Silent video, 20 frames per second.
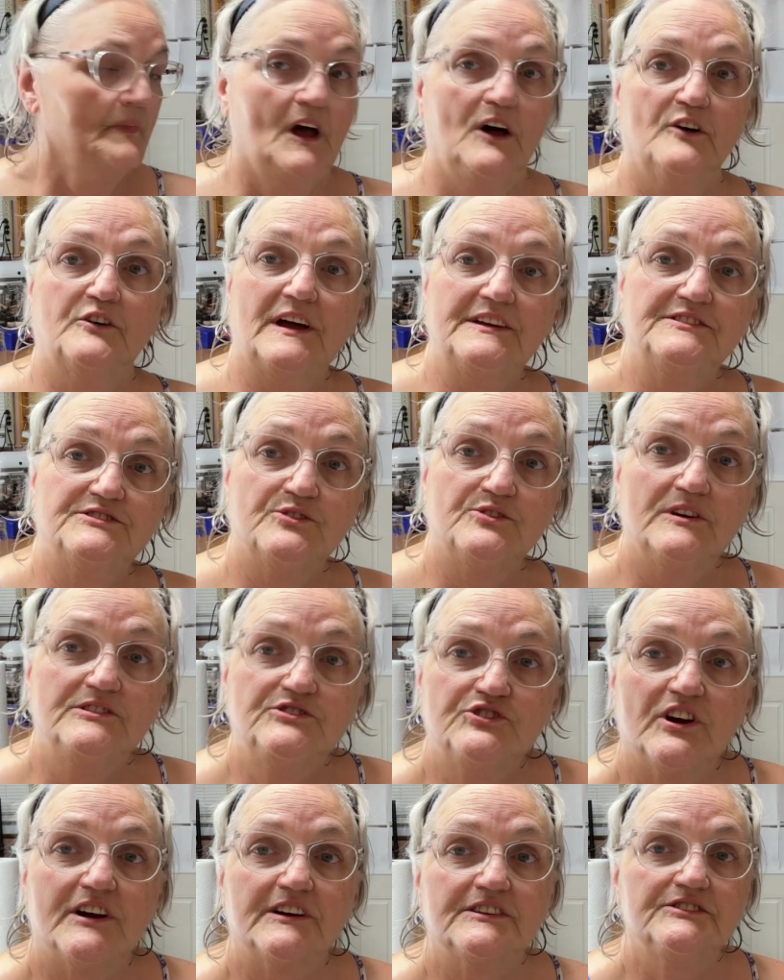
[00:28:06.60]
Okay, so I
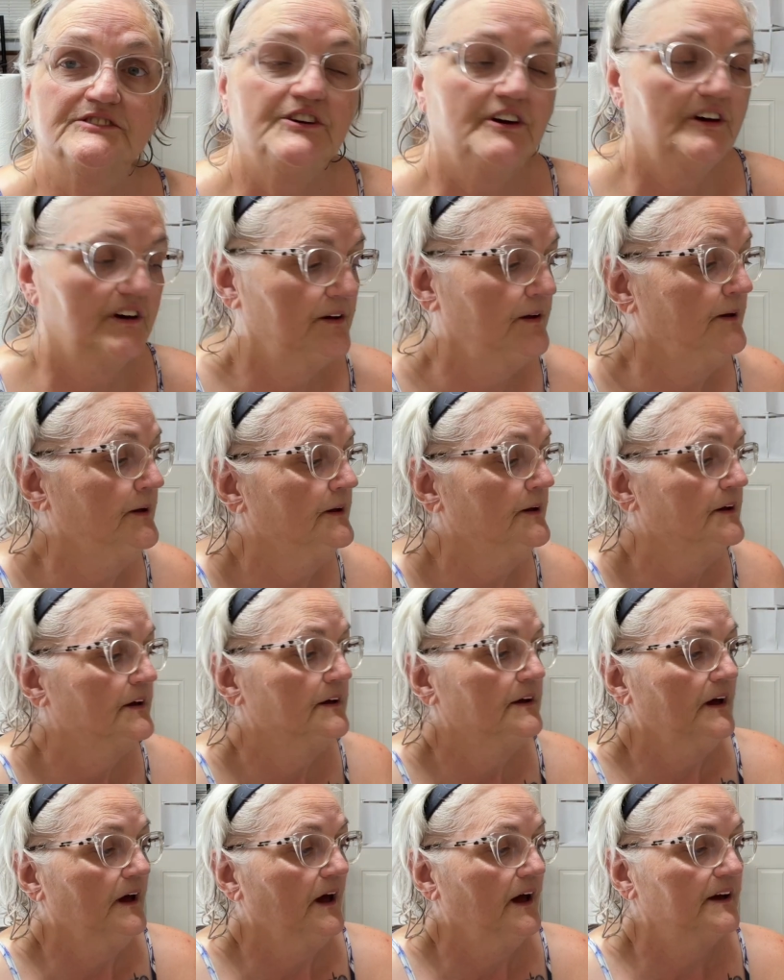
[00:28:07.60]
checked.
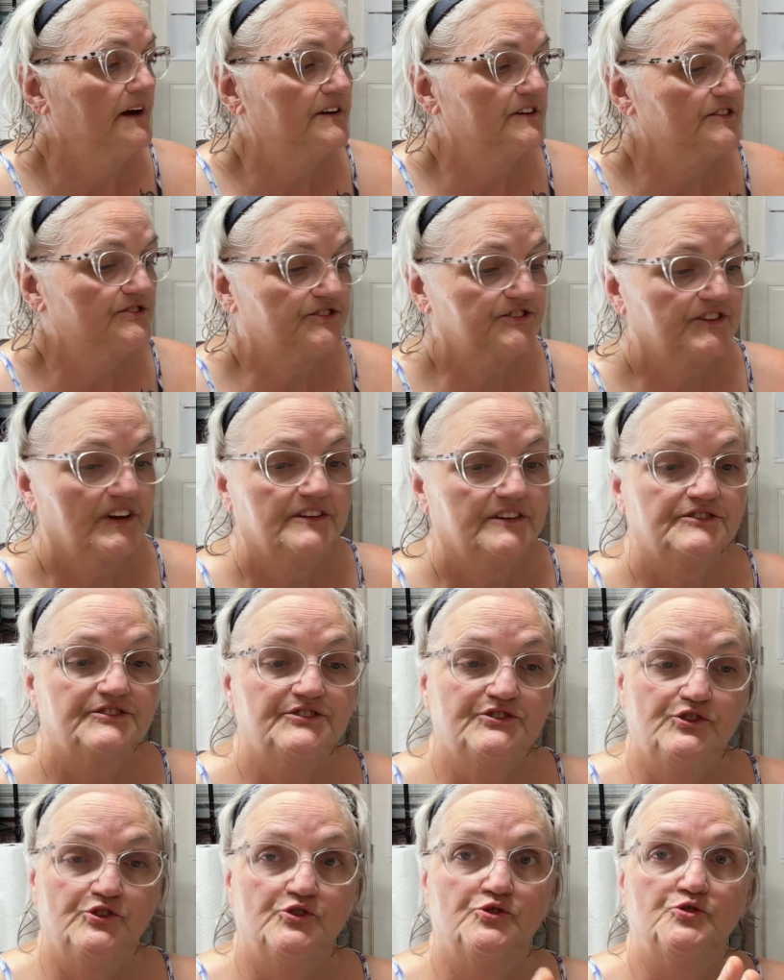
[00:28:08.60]
And it
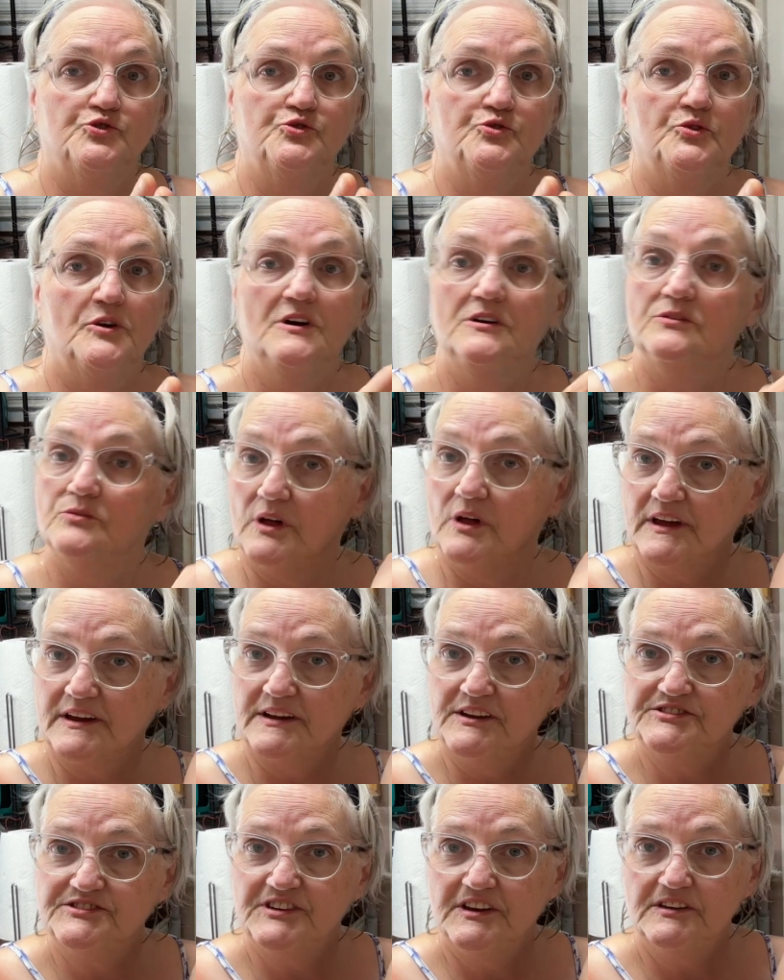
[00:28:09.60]
says to, well,
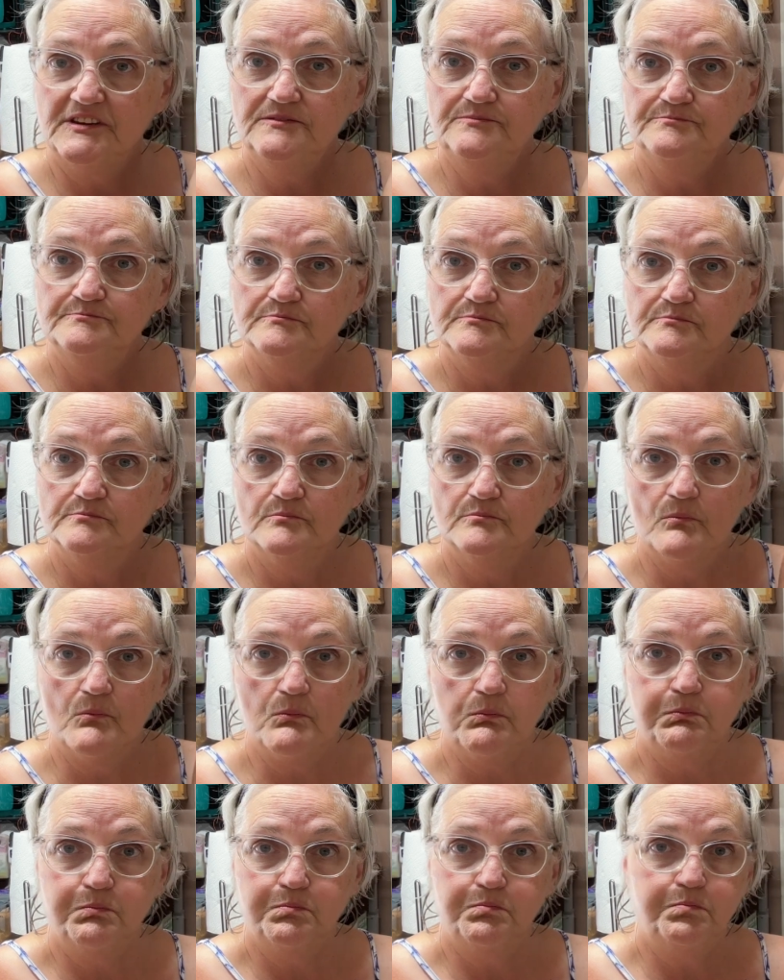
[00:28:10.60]
like I said,
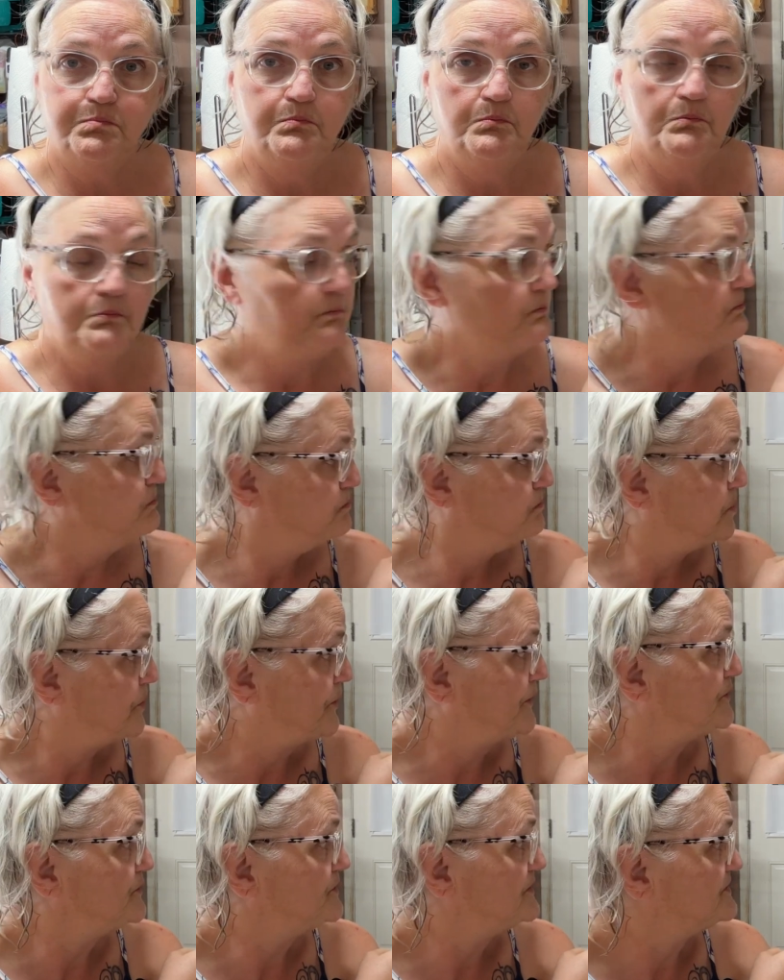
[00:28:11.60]

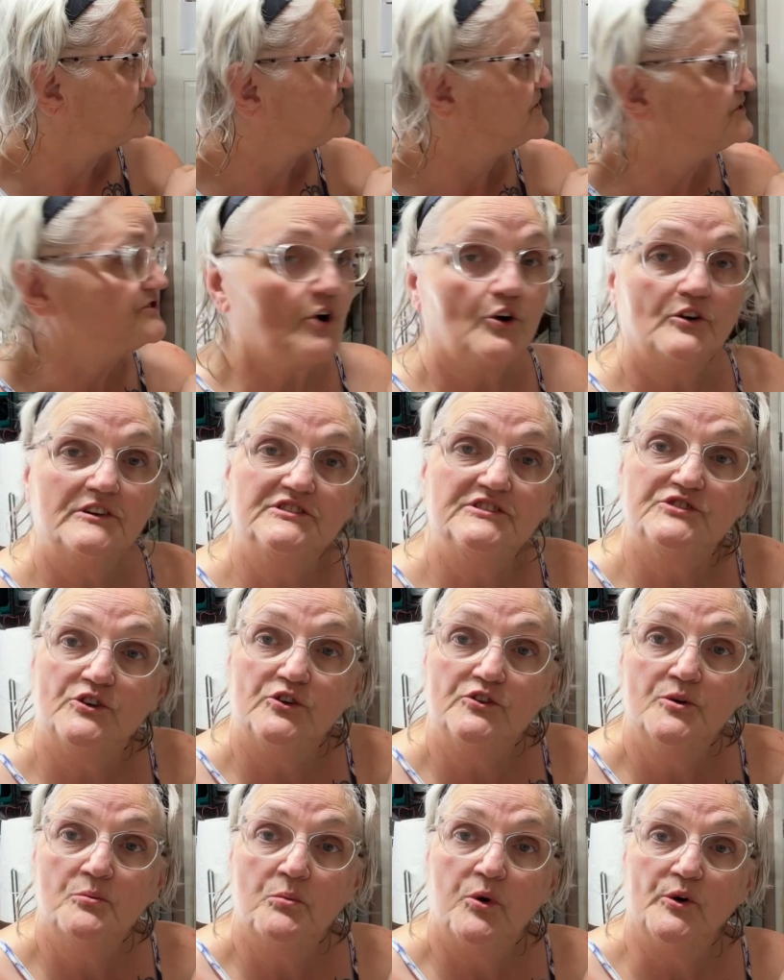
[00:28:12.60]
boil this. It's already
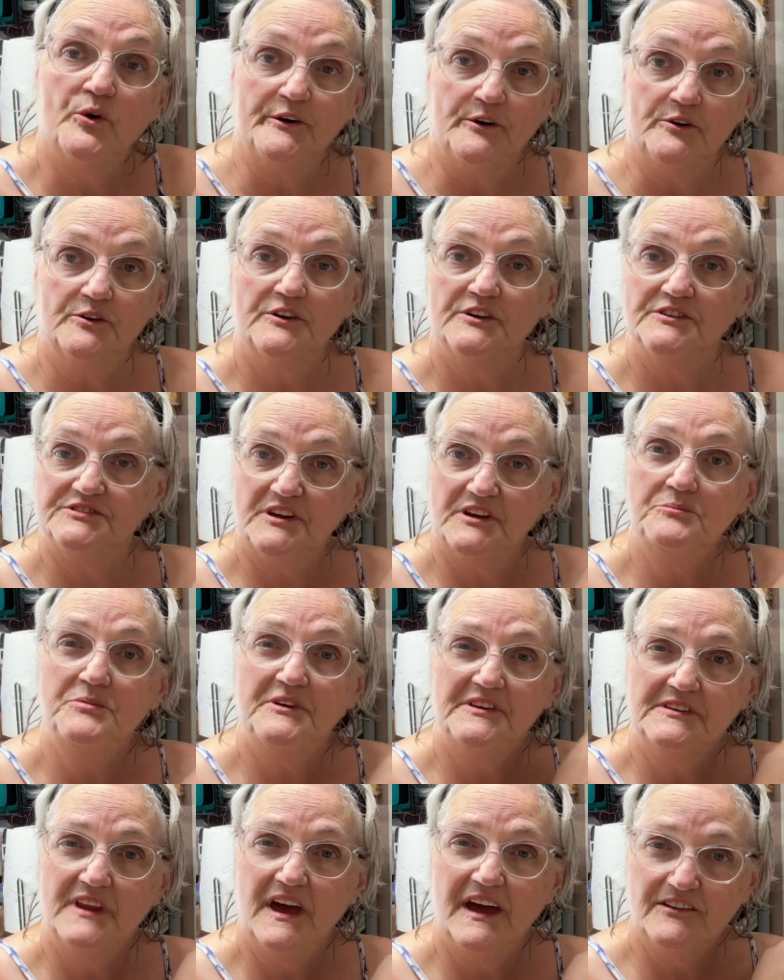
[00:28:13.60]
starting to boil because I've
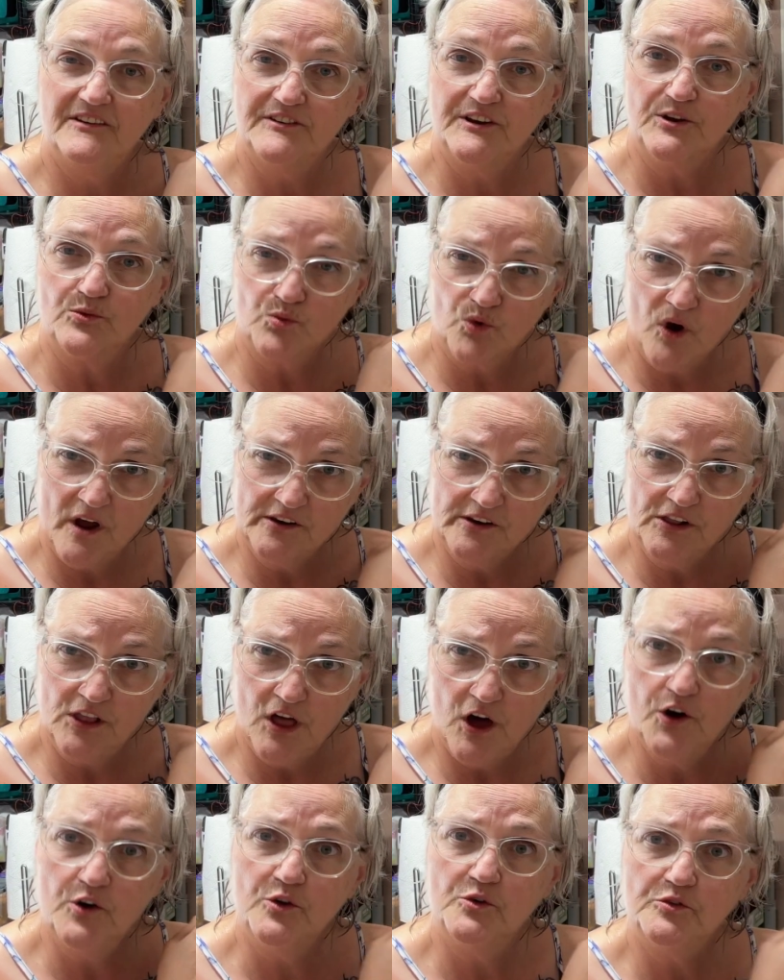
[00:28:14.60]
been having it run
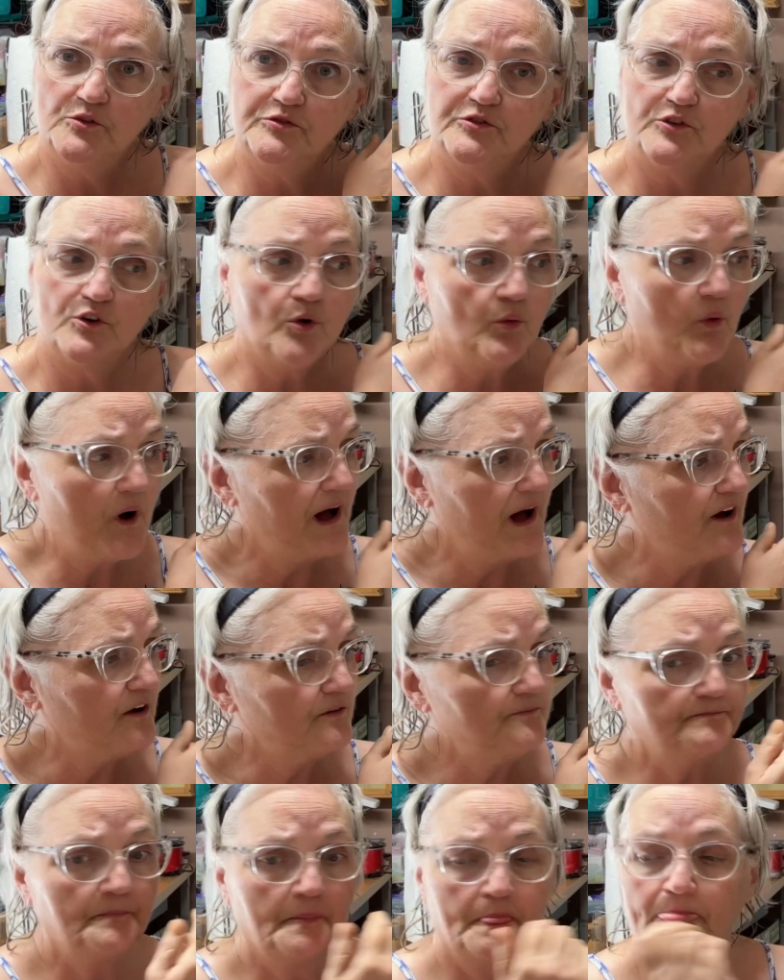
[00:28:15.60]
low for a
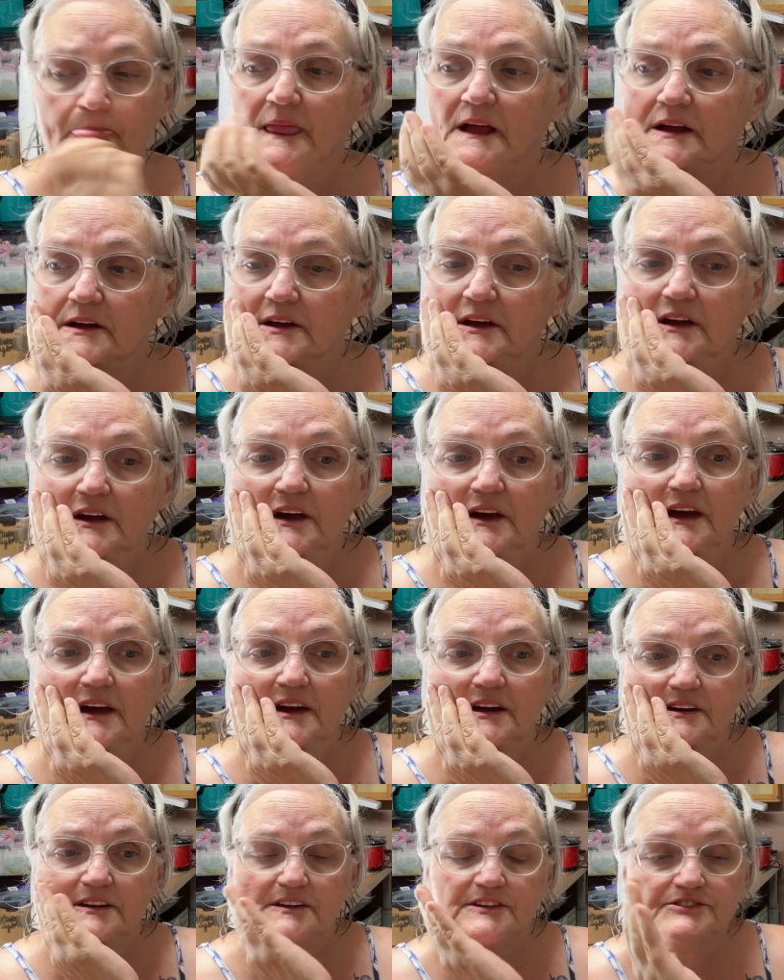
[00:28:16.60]
while.
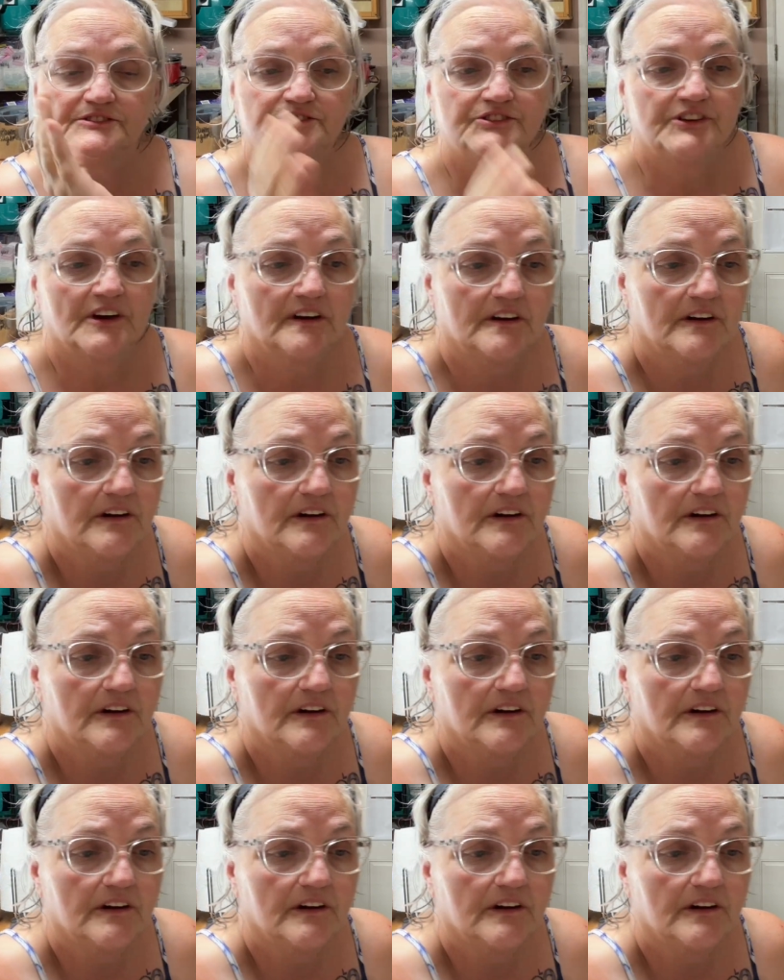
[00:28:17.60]
And it's